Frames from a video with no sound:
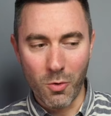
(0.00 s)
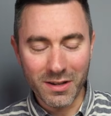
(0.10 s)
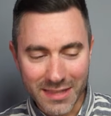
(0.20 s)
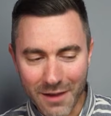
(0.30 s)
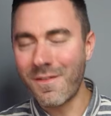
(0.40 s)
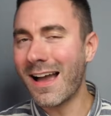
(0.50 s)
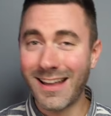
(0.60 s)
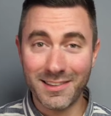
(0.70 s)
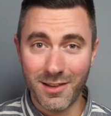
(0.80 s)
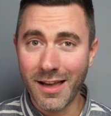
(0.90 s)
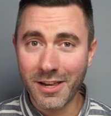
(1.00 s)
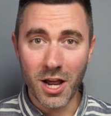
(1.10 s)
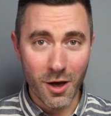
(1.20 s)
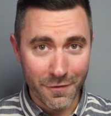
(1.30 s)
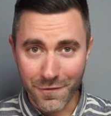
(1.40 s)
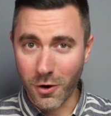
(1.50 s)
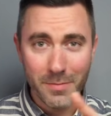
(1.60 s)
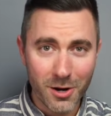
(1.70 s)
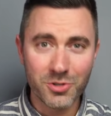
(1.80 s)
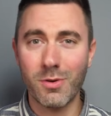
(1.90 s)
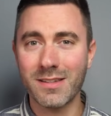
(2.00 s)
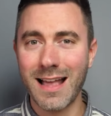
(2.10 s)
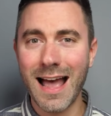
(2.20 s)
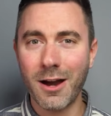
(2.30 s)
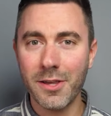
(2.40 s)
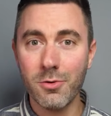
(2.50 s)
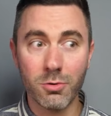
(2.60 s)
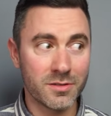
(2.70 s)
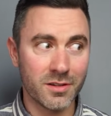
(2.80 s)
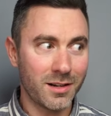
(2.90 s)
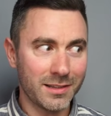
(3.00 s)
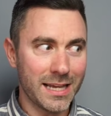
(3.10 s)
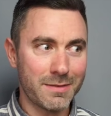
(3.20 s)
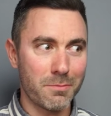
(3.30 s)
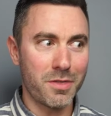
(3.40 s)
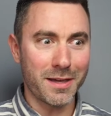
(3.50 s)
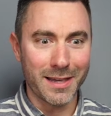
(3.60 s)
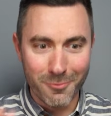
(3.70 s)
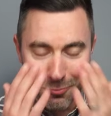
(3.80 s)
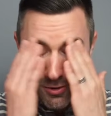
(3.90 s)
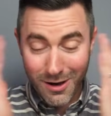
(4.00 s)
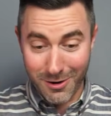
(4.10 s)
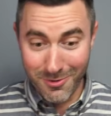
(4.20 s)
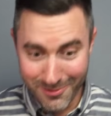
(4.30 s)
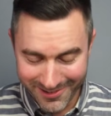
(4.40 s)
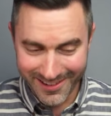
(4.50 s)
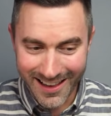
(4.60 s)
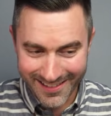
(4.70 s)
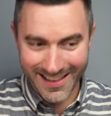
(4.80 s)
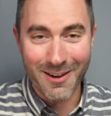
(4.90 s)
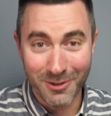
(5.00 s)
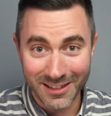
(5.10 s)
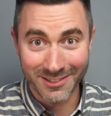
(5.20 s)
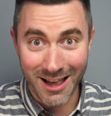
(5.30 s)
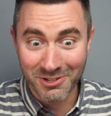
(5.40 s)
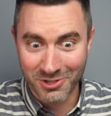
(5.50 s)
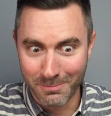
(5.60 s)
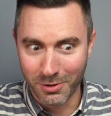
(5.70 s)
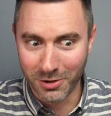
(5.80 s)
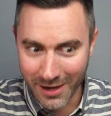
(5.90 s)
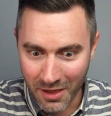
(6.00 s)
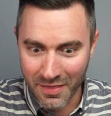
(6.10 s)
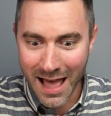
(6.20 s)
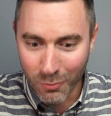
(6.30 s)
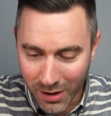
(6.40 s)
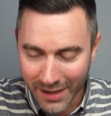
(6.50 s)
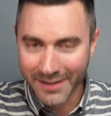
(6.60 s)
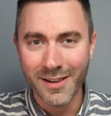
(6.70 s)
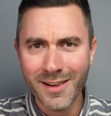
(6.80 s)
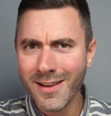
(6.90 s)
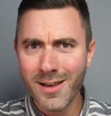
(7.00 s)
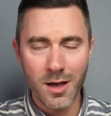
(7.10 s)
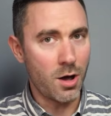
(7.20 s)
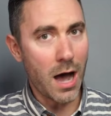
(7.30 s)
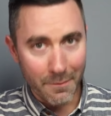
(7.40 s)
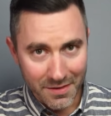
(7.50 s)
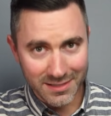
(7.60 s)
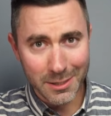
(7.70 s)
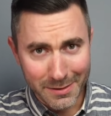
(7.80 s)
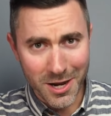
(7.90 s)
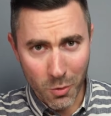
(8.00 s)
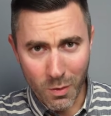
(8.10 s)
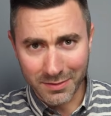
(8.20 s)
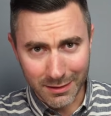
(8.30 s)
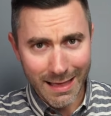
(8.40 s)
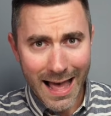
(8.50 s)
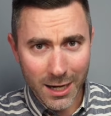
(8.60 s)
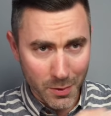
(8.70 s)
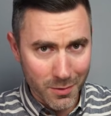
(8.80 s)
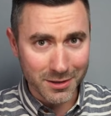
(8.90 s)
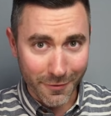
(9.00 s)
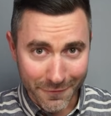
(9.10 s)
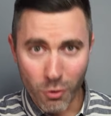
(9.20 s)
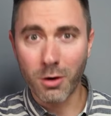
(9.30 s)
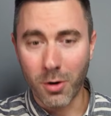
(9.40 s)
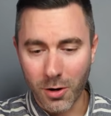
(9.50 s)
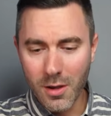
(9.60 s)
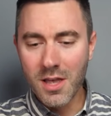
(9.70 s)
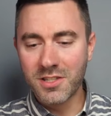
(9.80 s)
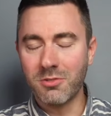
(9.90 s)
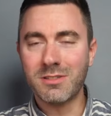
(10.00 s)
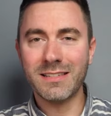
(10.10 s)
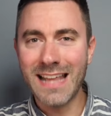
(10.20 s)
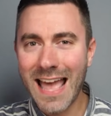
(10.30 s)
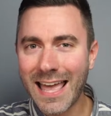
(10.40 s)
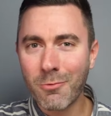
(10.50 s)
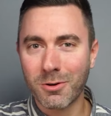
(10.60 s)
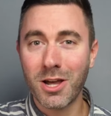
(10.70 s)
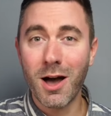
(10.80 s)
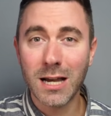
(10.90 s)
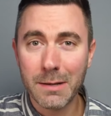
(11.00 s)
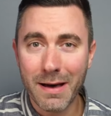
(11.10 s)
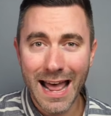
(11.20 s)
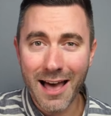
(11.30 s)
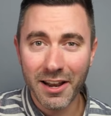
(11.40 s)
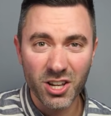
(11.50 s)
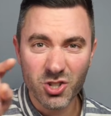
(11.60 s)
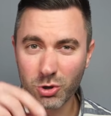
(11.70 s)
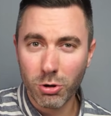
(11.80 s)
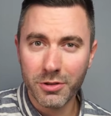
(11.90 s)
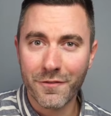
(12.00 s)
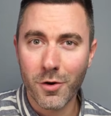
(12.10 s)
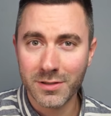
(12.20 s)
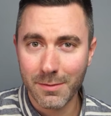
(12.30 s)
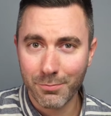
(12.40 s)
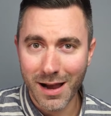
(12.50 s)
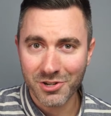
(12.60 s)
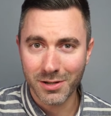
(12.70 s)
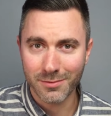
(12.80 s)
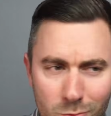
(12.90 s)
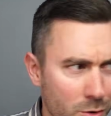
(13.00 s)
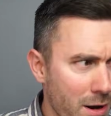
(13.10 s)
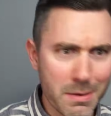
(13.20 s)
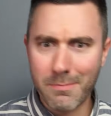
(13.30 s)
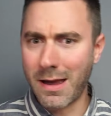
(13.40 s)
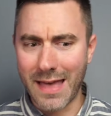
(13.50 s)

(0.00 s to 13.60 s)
what they find online gonna affirm their choice to hire you, or is it gonna leave them thinking, whoa, I really dodged a bullet on that one? Obviously, we don't want the latter, we want the former. So today we're talking about how to control the first impression. What do I mean by